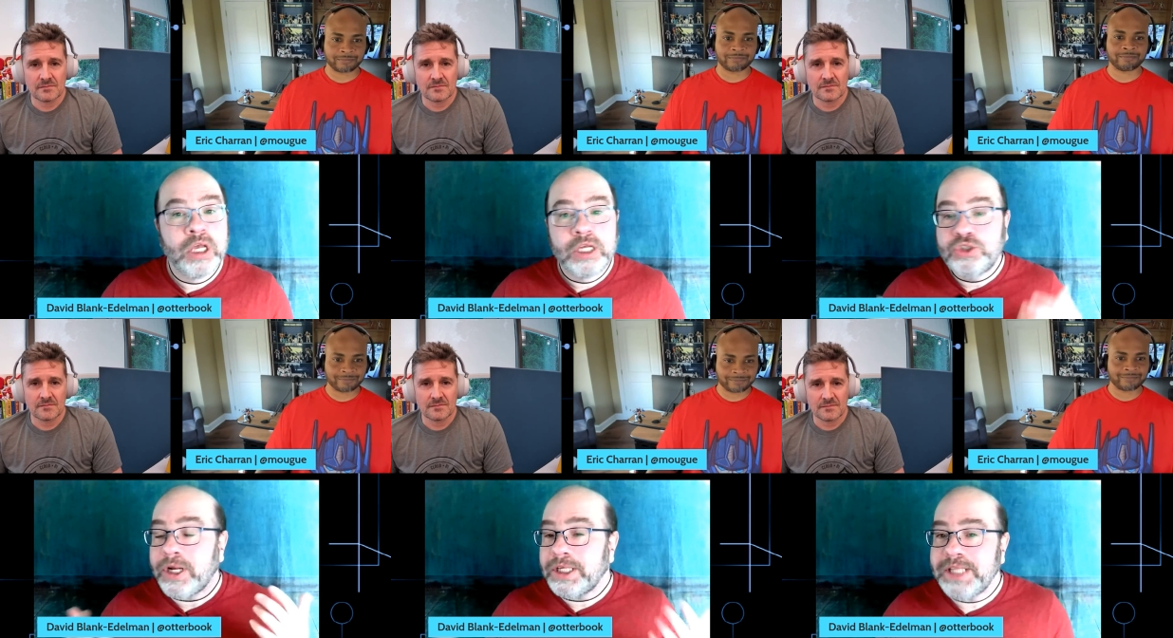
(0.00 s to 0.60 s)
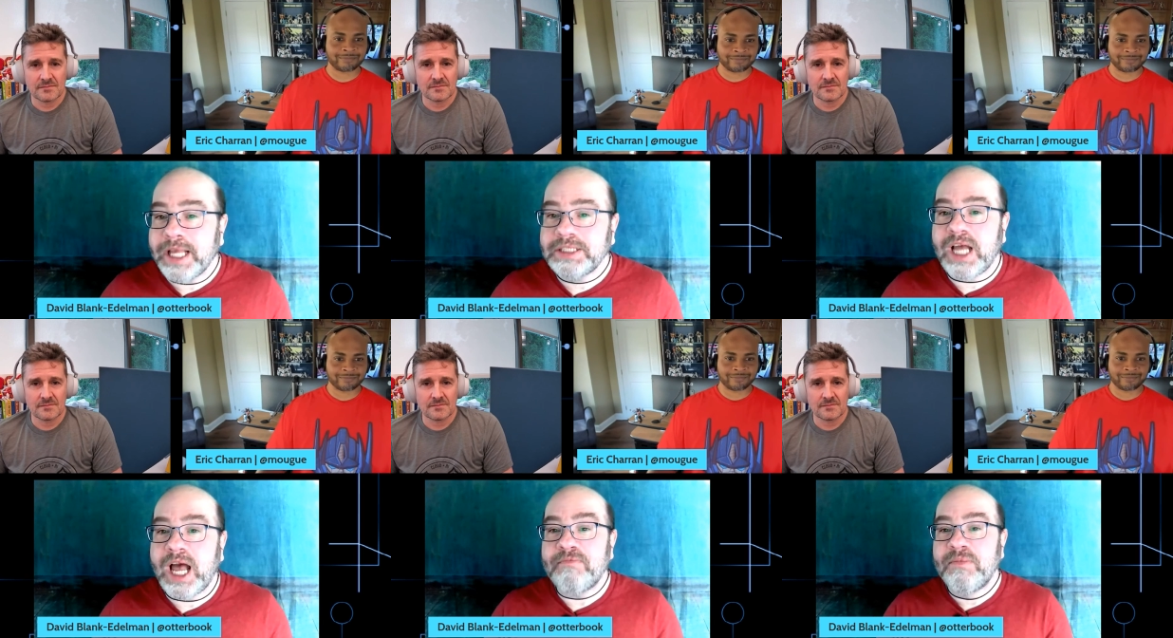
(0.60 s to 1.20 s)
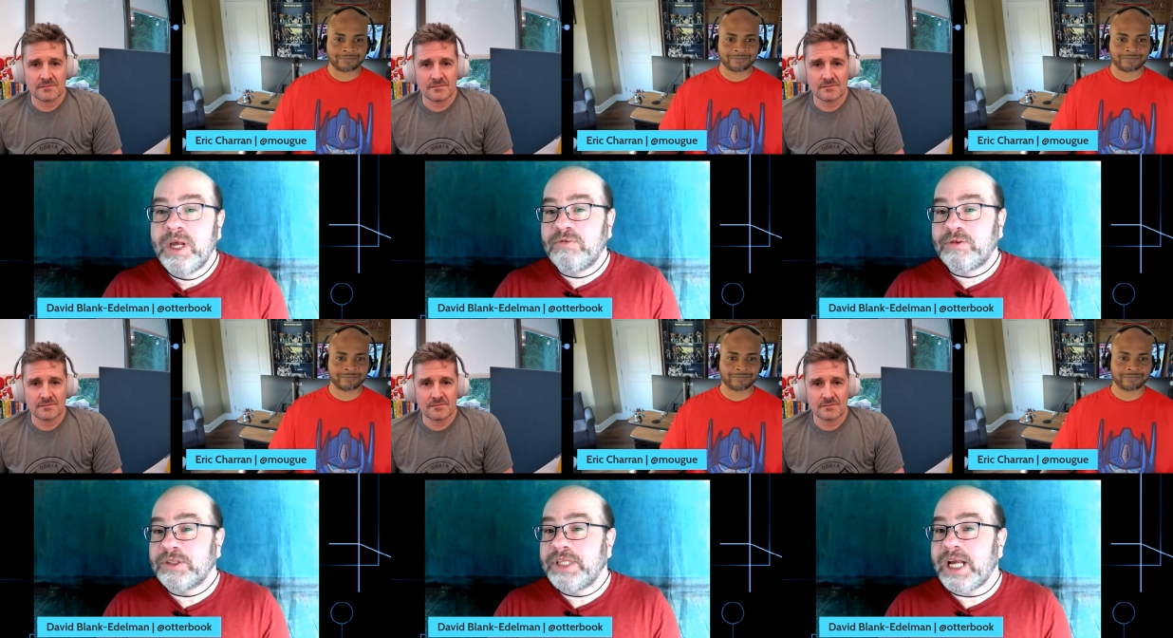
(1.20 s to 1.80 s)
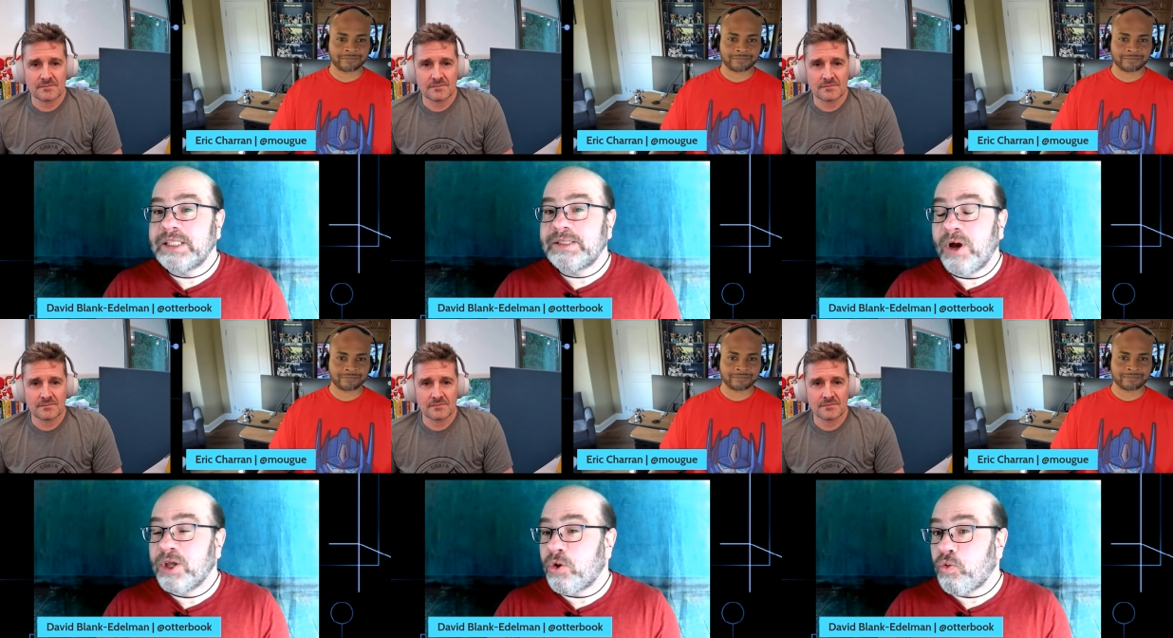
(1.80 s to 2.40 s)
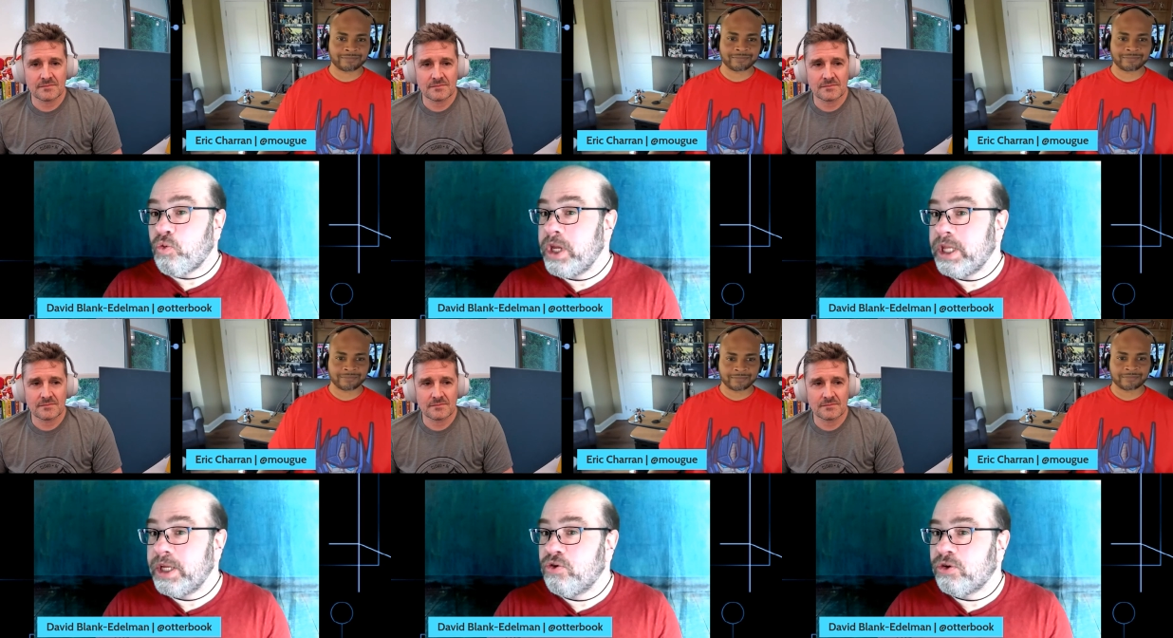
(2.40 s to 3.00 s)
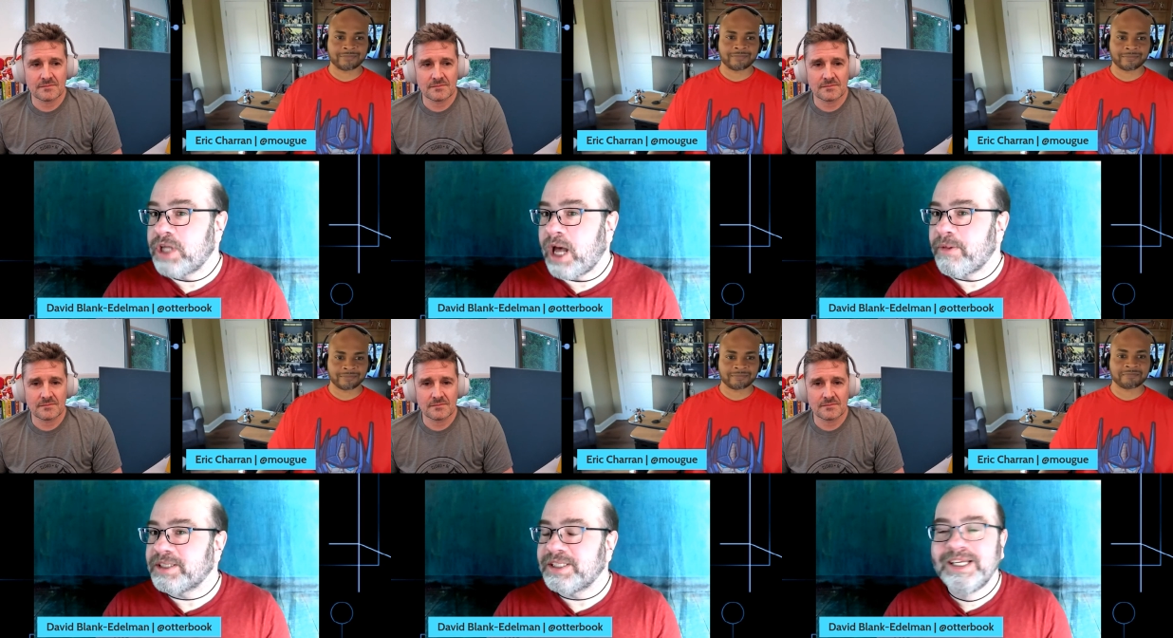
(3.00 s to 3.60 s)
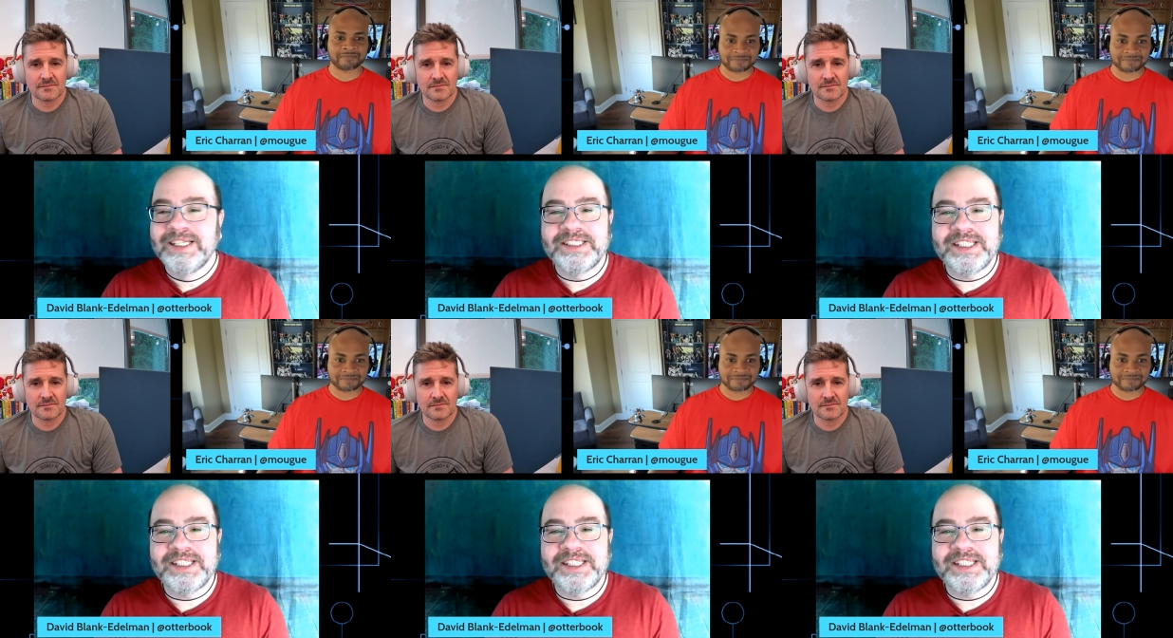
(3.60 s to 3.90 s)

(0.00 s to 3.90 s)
Speaker 1: Join us next time where we'll take on some other really cool topics. See you